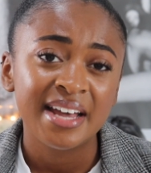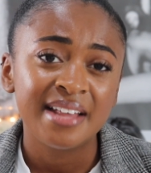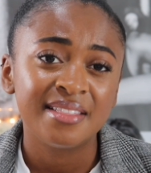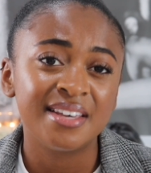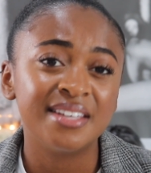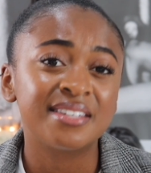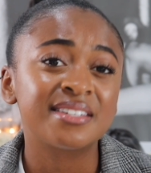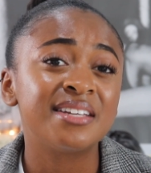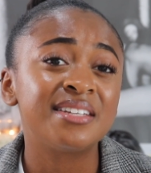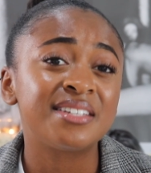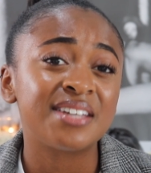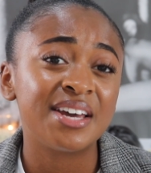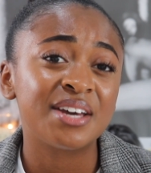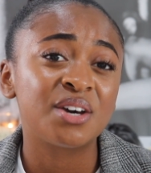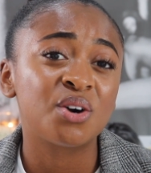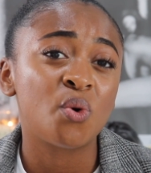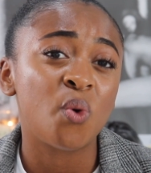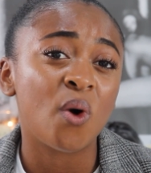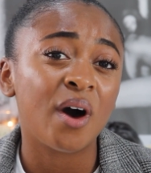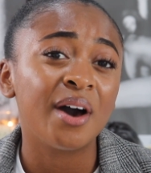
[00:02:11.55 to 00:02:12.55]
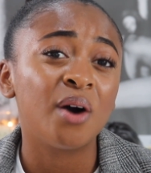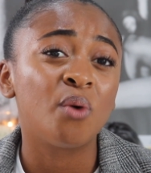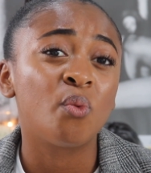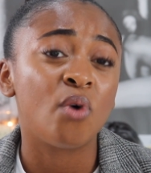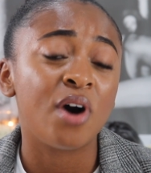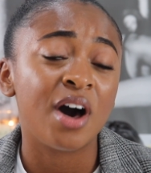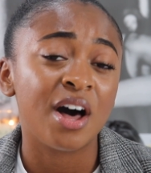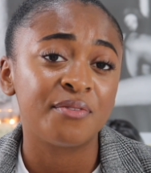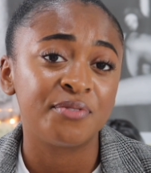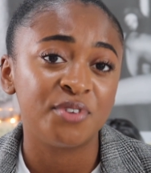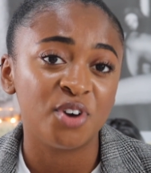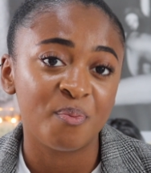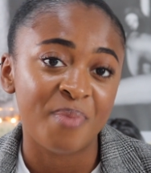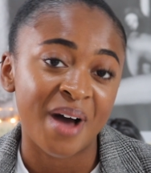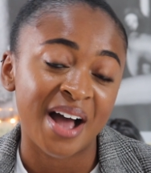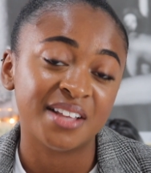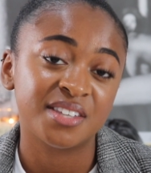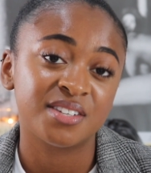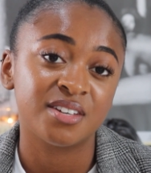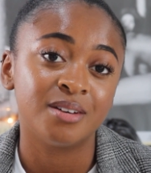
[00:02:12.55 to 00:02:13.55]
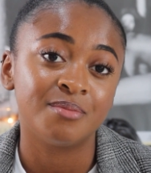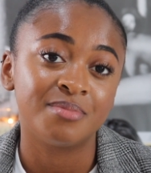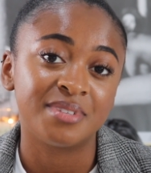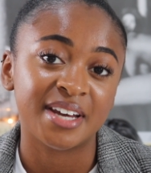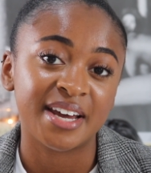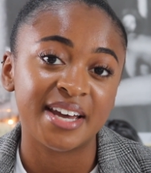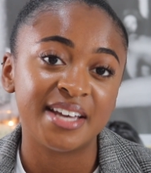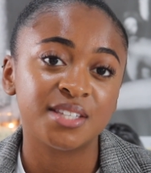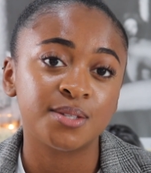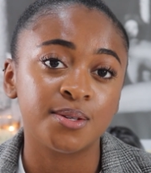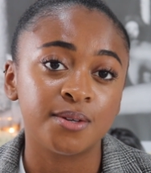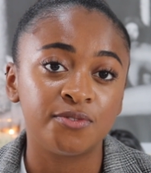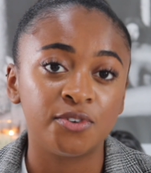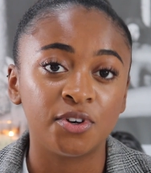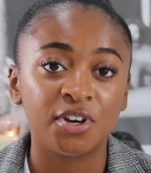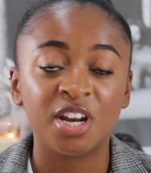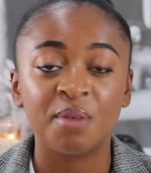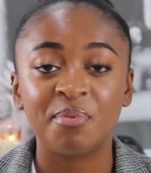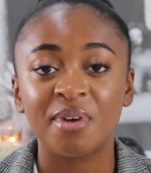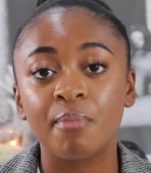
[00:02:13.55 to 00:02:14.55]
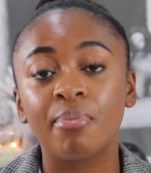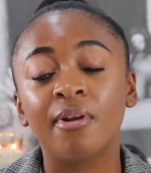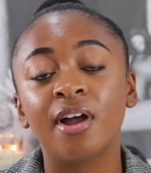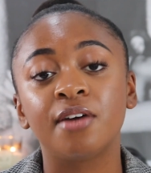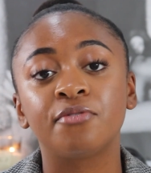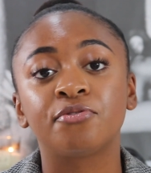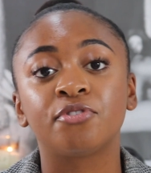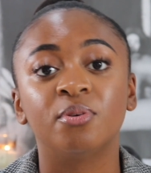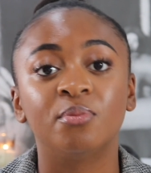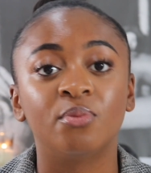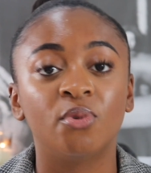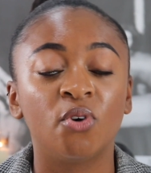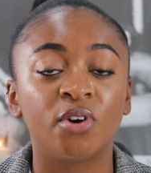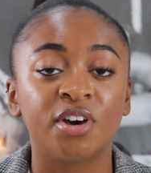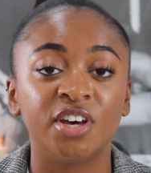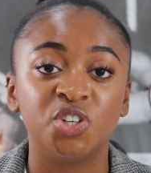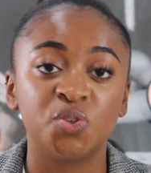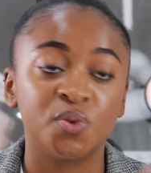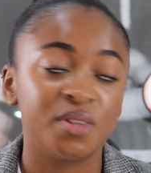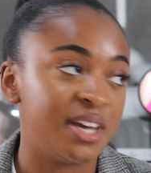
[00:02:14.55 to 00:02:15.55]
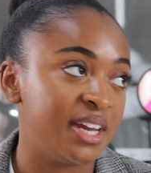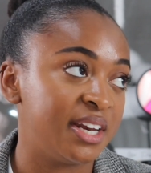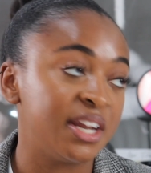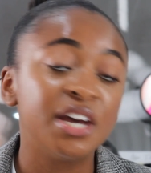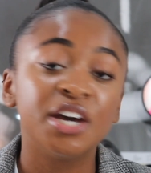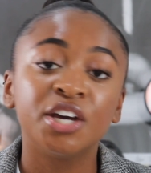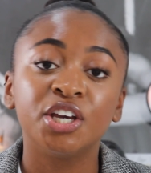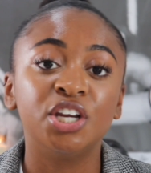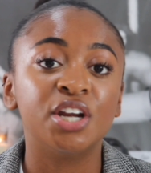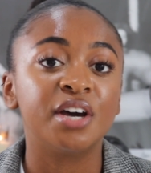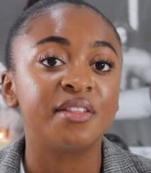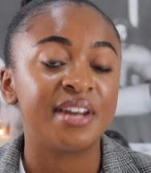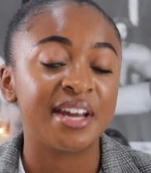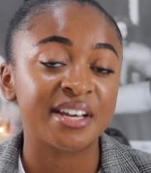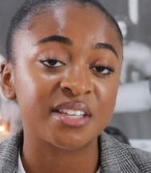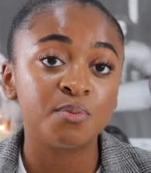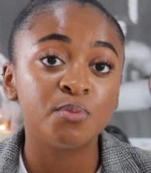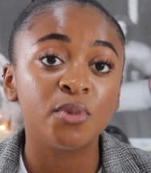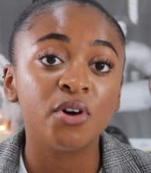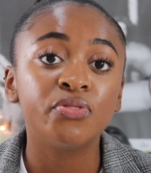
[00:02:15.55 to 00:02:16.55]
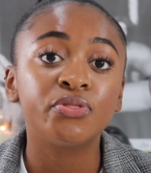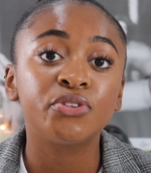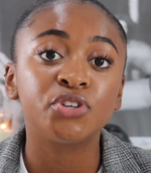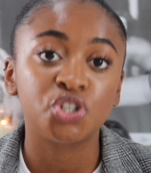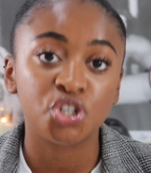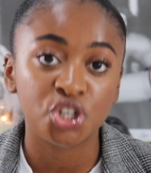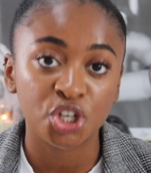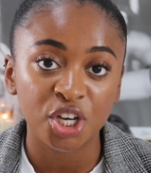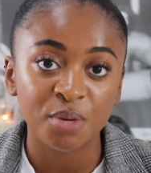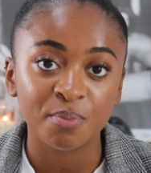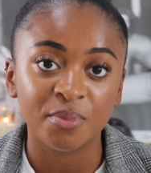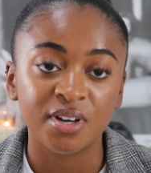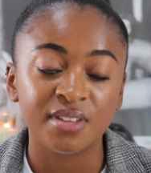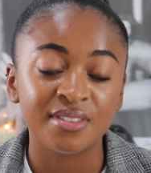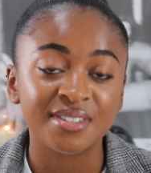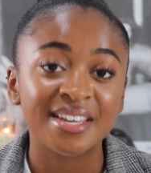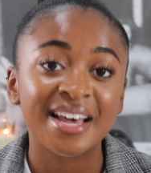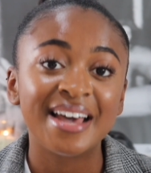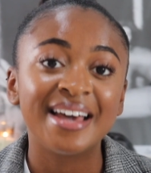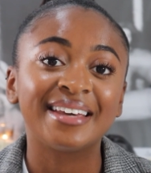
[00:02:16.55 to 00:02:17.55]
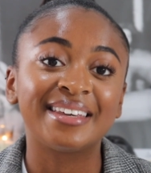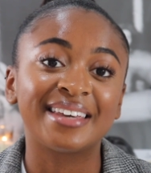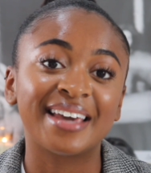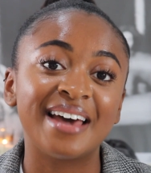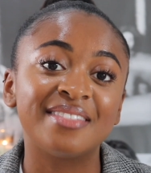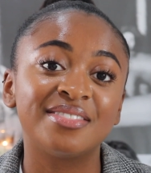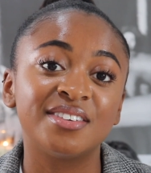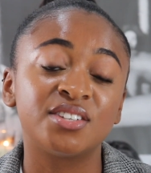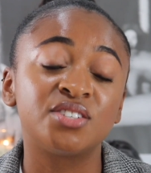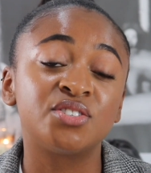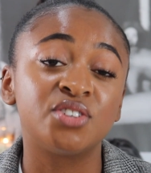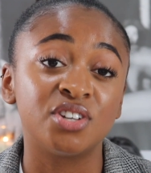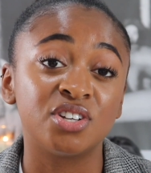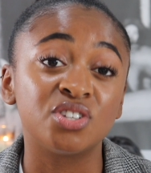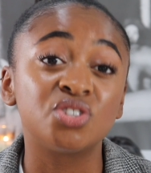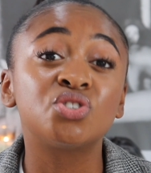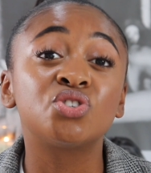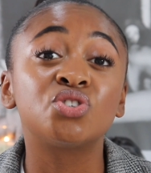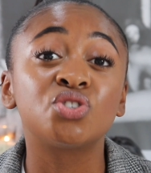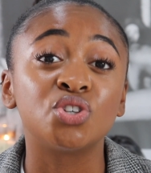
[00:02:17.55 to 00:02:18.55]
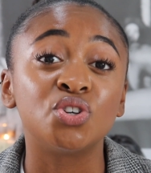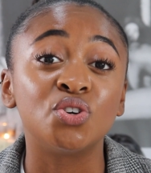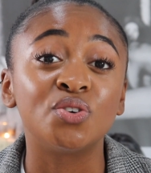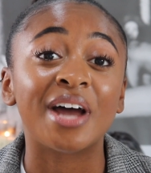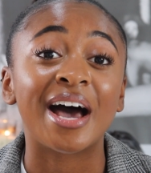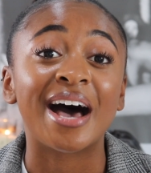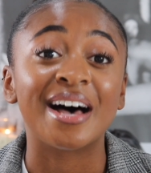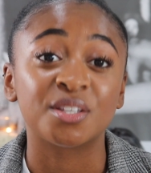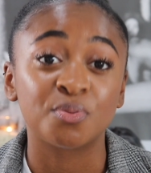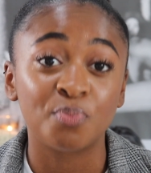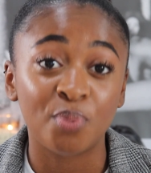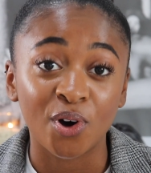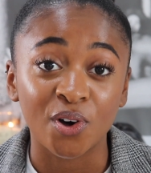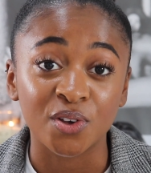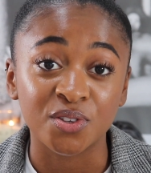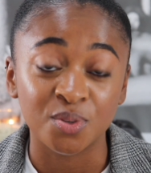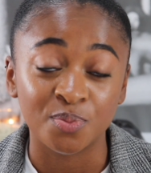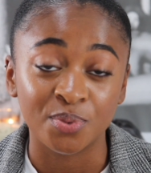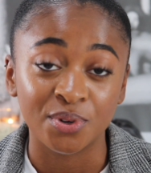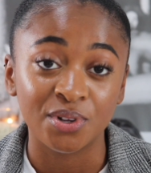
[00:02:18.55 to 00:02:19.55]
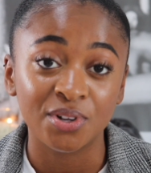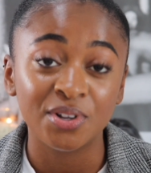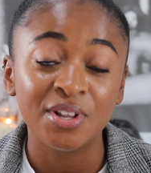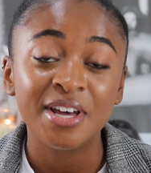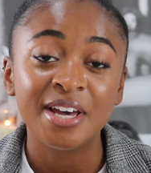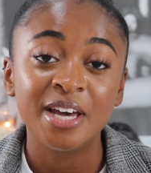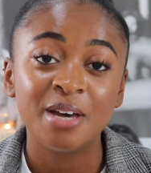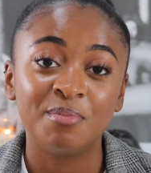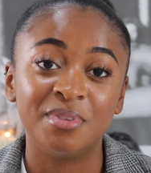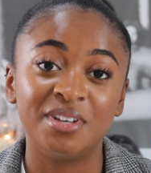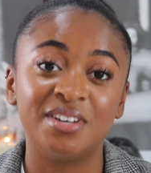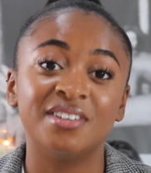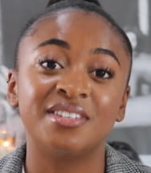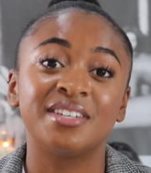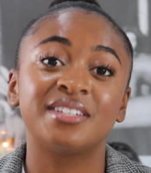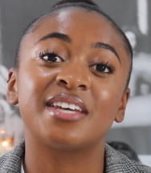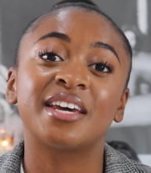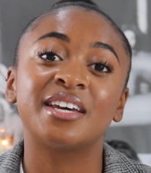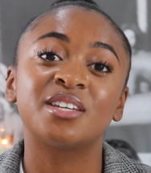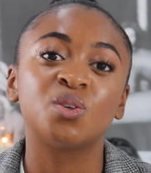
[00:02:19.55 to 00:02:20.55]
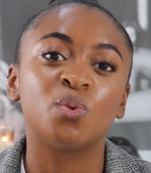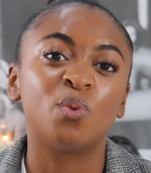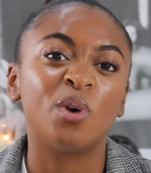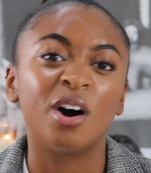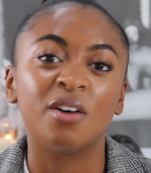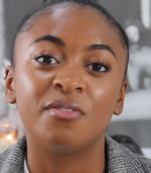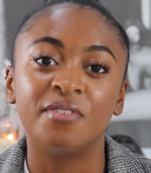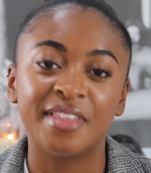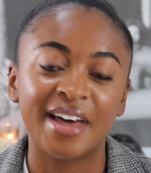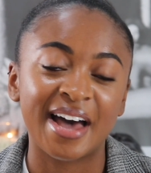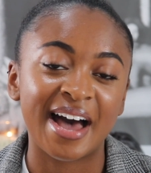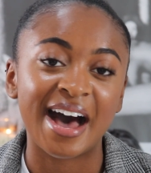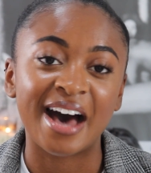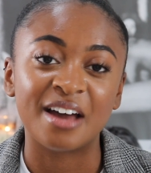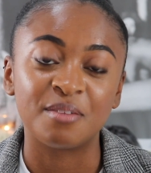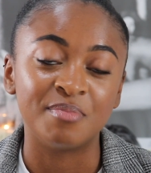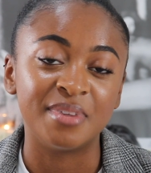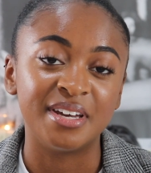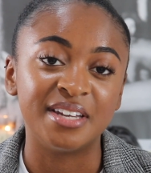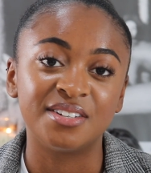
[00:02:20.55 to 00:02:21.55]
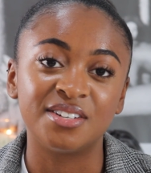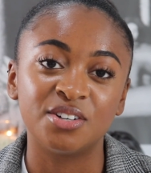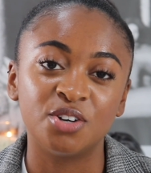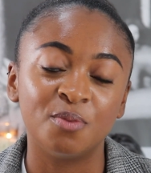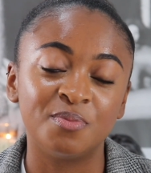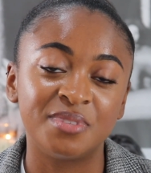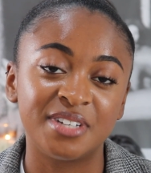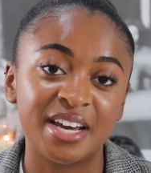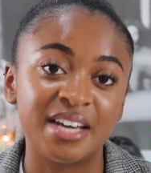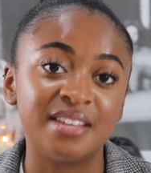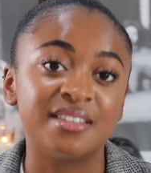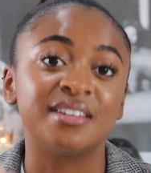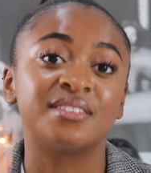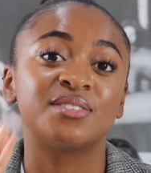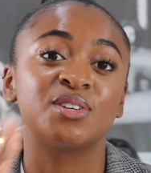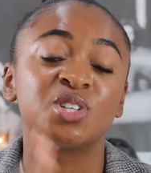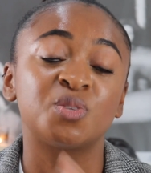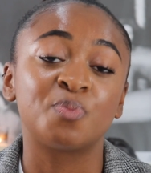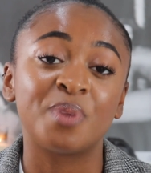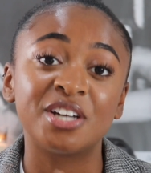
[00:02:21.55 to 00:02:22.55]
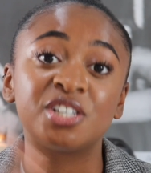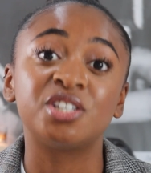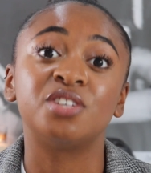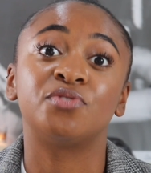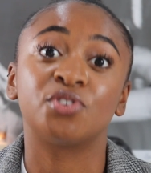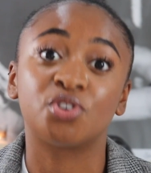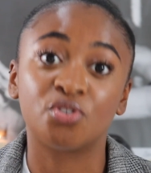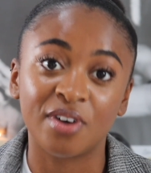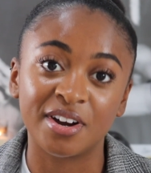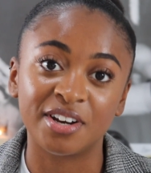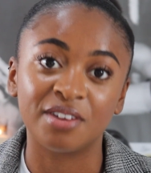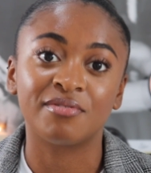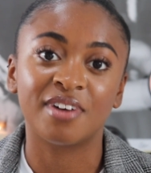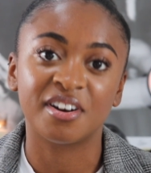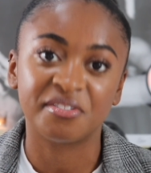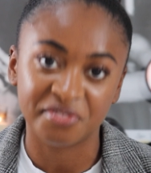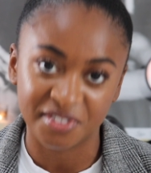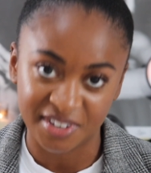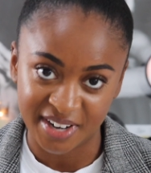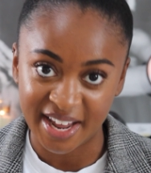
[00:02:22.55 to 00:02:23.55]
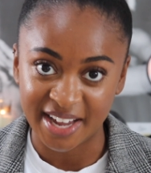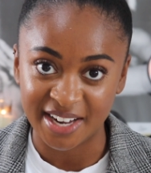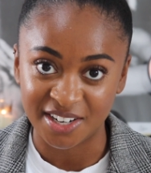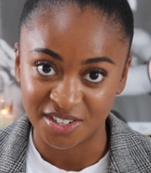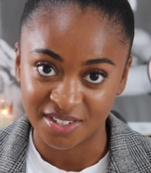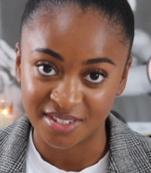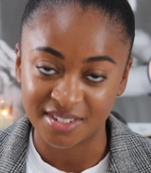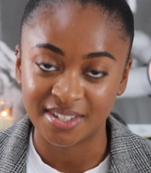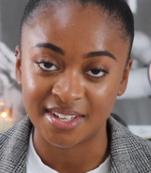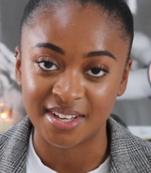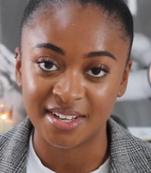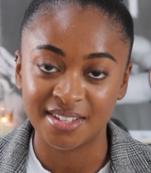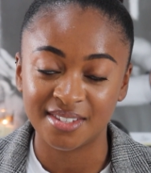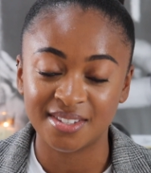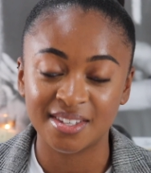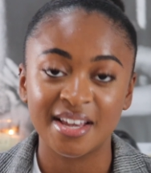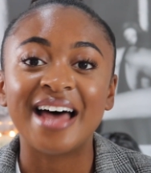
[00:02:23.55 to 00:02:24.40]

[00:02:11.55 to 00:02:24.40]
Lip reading: This can take quite a while for your bank to update. So if you're going to be applying for a mortgage within, the next month, 2 months, get this done as soon as possible because it takes a while for their admin to update this, especially for credit reference agencies.